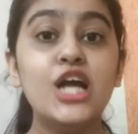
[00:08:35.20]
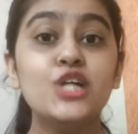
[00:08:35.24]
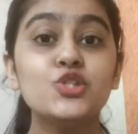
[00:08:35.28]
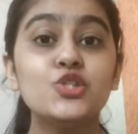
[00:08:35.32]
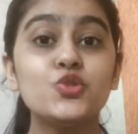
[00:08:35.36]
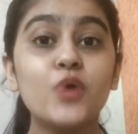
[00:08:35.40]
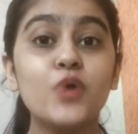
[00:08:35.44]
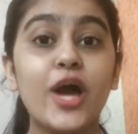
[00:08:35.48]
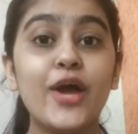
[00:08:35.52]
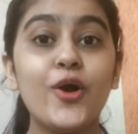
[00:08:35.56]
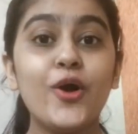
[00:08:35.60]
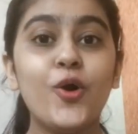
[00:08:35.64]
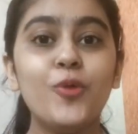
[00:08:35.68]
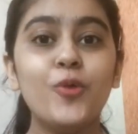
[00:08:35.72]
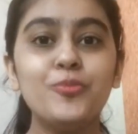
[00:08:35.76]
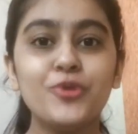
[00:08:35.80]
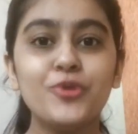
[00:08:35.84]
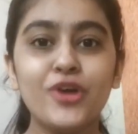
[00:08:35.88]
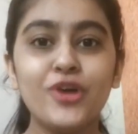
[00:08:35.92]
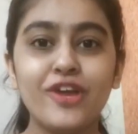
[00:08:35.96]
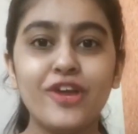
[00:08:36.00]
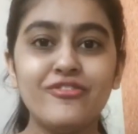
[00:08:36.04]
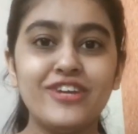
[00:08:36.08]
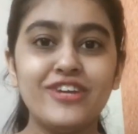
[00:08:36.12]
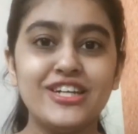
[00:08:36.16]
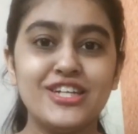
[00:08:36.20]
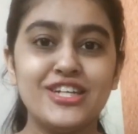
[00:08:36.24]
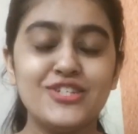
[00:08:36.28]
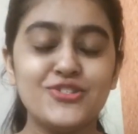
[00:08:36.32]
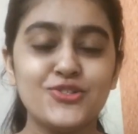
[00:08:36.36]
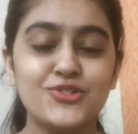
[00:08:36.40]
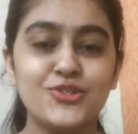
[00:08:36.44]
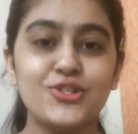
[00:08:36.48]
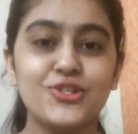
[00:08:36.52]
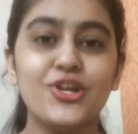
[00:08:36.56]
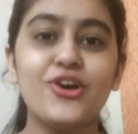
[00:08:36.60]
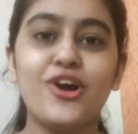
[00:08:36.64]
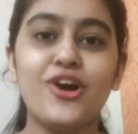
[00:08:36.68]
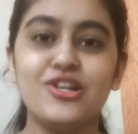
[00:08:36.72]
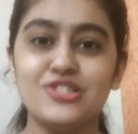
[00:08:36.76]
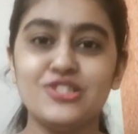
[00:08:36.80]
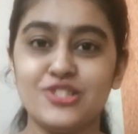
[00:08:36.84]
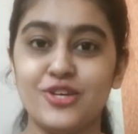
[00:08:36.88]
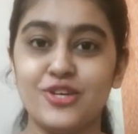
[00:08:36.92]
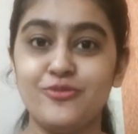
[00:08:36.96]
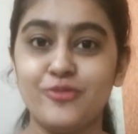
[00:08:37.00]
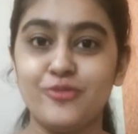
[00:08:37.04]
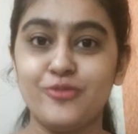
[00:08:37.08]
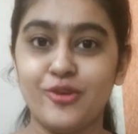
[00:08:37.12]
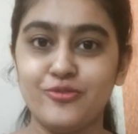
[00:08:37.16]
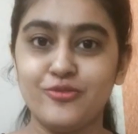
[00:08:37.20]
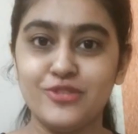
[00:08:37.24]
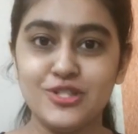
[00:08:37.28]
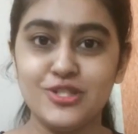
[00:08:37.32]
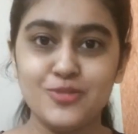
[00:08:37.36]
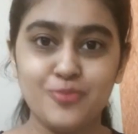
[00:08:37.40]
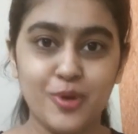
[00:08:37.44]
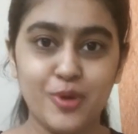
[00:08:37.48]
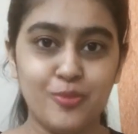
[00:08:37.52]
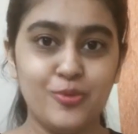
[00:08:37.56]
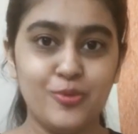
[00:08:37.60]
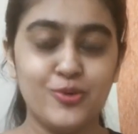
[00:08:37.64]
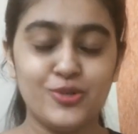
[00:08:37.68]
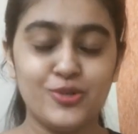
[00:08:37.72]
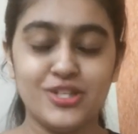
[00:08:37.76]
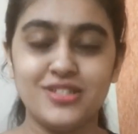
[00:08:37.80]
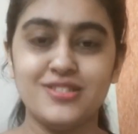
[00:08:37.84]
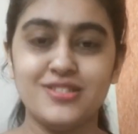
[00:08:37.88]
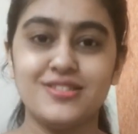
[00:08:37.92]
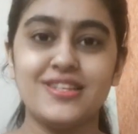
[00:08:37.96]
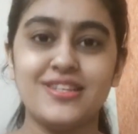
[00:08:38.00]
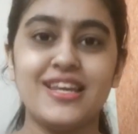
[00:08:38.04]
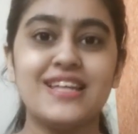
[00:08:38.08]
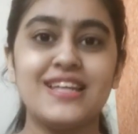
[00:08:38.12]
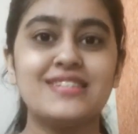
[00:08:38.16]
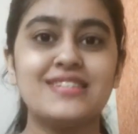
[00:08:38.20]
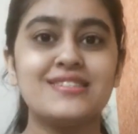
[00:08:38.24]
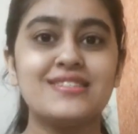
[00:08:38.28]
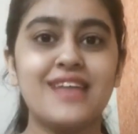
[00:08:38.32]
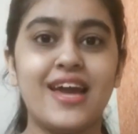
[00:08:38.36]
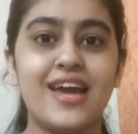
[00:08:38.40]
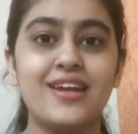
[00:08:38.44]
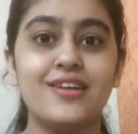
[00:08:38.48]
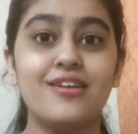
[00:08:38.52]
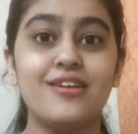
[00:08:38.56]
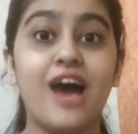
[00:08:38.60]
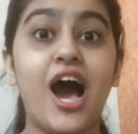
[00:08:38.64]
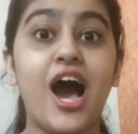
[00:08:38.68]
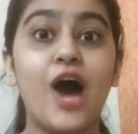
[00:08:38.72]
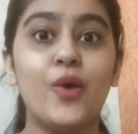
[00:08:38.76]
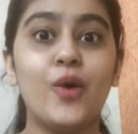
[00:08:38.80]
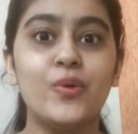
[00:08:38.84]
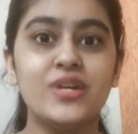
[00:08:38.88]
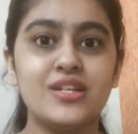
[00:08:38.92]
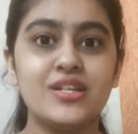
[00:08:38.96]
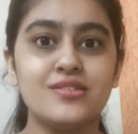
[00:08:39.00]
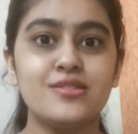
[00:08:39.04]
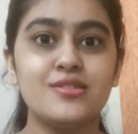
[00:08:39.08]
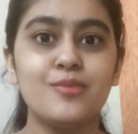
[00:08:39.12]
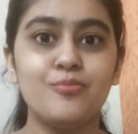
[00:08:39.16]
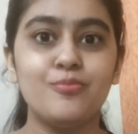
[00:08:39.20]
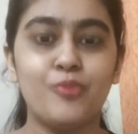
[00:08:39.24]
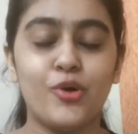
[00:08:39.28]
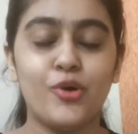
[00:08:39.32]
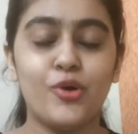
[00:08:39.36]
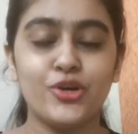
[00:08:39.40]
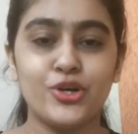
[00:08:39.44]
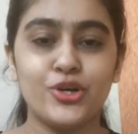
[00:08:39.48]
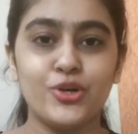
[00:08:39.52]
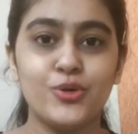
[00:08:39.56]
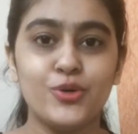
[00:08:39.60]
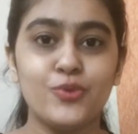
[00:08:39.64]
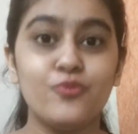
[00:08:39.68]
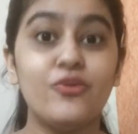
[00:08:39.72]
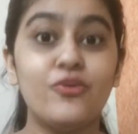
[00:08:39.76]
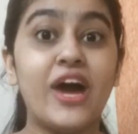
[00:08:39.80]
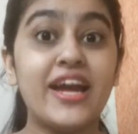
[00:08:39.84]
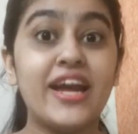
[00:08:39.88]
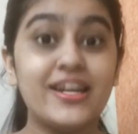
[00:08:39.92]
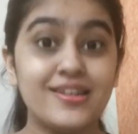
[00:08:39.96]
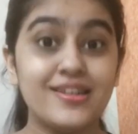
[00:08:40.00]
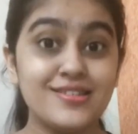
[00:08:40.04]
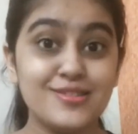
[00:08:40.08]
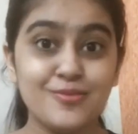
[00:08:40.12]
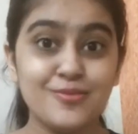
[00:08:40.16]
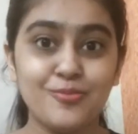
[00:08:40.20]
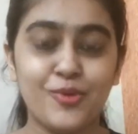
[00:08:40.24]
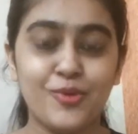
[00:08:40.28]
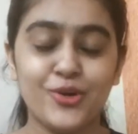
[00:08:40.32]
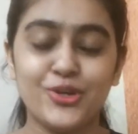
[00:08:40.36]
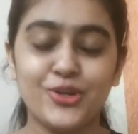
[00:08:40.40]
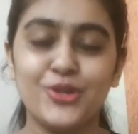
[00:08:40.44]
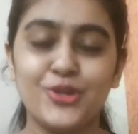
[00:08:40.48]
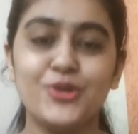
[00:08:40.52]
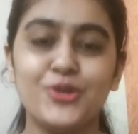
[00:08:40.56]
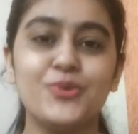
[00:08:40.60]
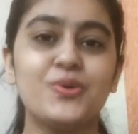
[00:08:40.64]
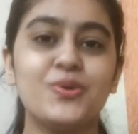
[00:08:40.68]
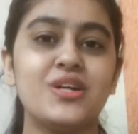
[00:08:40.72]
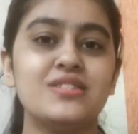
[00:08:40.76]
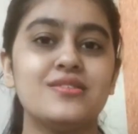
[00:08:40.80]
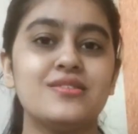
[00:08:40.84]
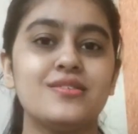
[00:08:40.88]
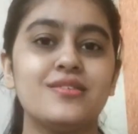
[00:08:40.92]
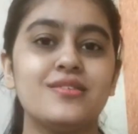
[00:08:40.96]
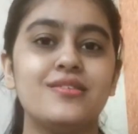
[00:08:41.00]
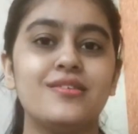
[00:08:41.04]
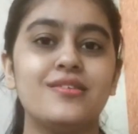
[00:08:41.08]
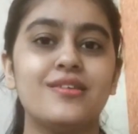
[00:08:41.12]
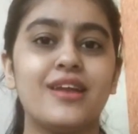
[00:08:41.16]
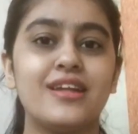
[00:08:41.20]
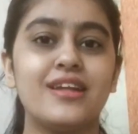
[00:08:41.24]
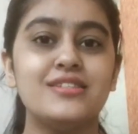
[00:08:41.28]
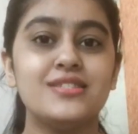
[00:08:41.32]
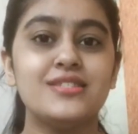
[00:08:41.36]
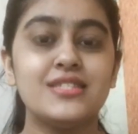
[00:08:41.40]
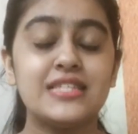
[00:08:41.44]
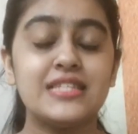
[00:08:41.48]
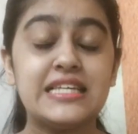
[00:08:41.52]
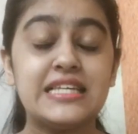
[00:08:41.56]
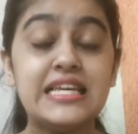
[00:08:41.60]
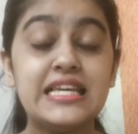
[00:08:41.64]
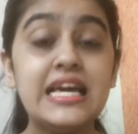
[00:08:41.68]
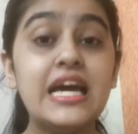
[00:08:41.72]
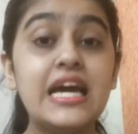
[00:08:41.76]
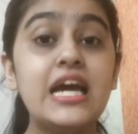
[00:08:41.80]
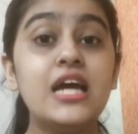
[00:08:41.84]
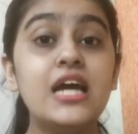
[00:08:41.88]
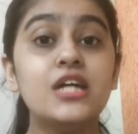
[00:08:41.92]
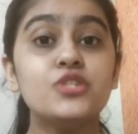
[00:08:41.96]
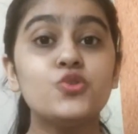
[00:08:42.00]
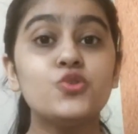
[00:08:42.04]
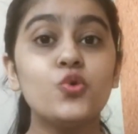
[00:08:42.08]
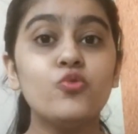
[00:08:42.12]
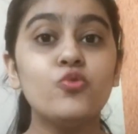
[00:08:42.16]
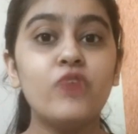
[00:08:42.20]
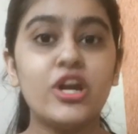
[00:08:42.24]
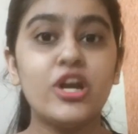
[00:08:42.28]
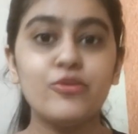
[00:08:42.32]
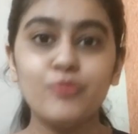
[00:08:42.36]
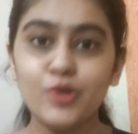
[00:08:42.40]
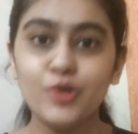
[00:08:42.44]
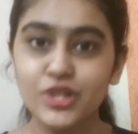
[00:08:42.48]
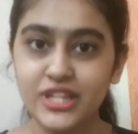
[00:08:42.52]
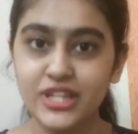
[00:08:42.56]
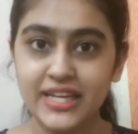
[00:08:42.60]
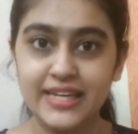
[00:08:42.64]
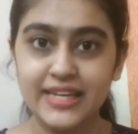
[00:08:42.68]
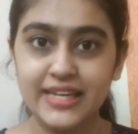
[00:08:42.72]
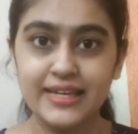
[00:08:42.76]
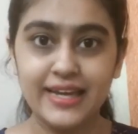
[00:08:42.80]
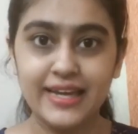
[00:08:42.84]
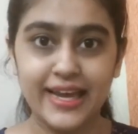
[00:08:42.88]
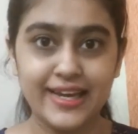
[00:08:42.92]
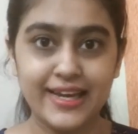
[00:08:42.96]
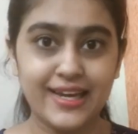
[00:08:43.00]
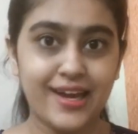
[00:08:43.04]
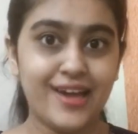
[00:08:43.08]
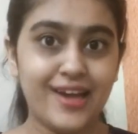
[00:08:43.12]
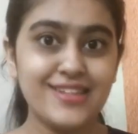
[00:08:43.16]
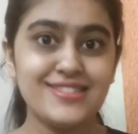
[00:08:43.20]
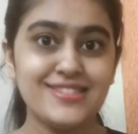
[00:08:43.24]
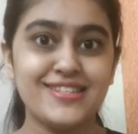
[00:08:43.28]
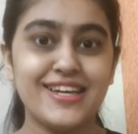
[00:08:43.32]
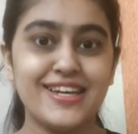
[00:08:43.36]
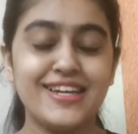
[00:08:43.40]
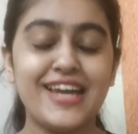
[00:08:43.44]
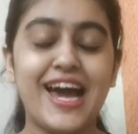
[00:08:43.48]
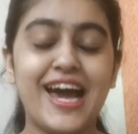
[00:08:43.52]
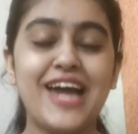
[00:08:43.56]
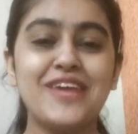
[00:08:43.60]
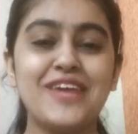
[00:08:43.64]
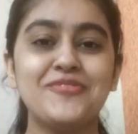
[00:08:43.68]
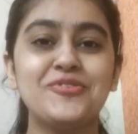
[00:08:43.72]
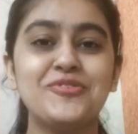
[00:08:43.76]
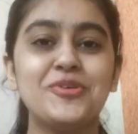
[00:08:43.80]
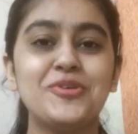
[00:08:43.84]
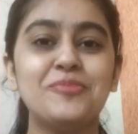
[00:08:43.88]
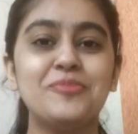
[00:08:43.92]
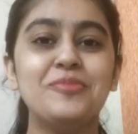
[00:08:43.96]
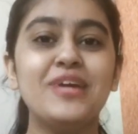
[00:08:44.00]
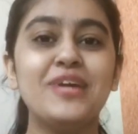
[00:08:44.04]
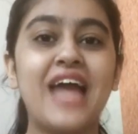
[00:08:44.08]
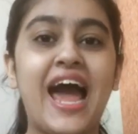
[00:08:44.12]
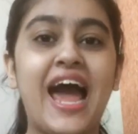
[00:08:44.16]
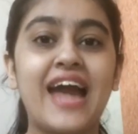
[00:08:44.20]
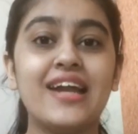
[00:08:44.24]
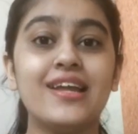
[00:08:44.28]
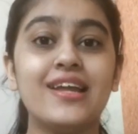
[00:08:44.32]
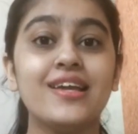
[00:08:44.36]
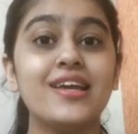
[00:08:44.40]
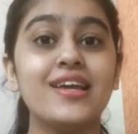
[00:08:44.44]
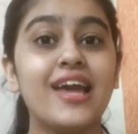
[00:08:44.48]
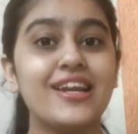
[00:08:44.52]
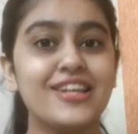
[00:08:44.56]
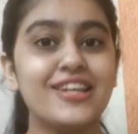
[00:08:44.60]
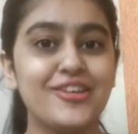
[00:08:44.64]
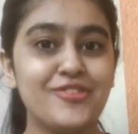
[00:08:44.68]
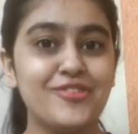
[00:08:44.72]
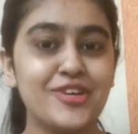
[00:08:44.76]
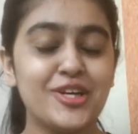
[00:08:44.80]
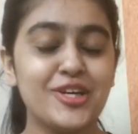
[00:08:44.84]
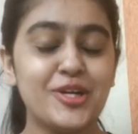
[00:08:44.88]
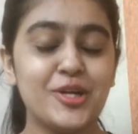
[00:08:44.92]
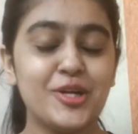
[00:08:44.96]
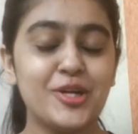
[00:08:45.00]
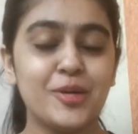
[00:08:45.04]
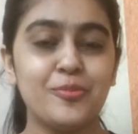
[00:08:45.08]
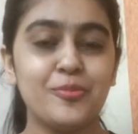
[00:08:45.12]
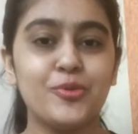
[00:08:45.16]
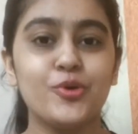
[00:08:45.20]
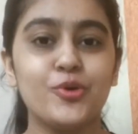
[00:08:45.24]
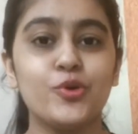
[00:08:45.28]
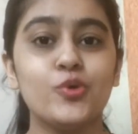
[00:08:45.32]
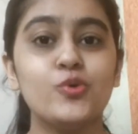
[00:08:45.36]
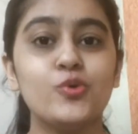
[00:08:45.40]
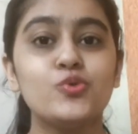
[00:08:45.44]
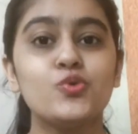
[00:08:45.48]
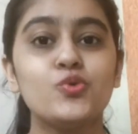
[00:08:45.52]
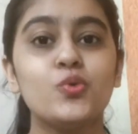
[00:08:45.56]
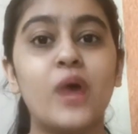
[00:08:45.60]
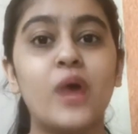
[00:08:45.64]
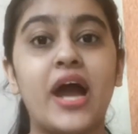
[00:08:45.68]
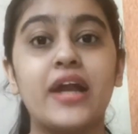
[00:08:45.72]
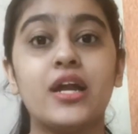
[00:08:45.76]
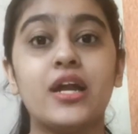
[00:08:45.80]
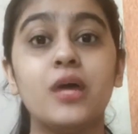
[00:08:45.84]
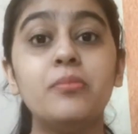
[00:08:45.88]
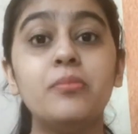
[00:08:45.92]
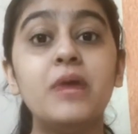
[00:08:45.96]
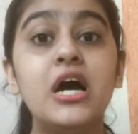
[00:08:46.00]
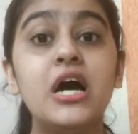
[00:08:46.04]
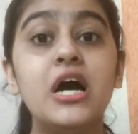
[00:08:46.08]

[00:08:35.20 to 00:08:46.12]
So I hope you have understood the concept of this promoter stakes and how it is important to, why it is important to consider and see. So one more thing, like I said, I would be adding and giving a tip to you to add up.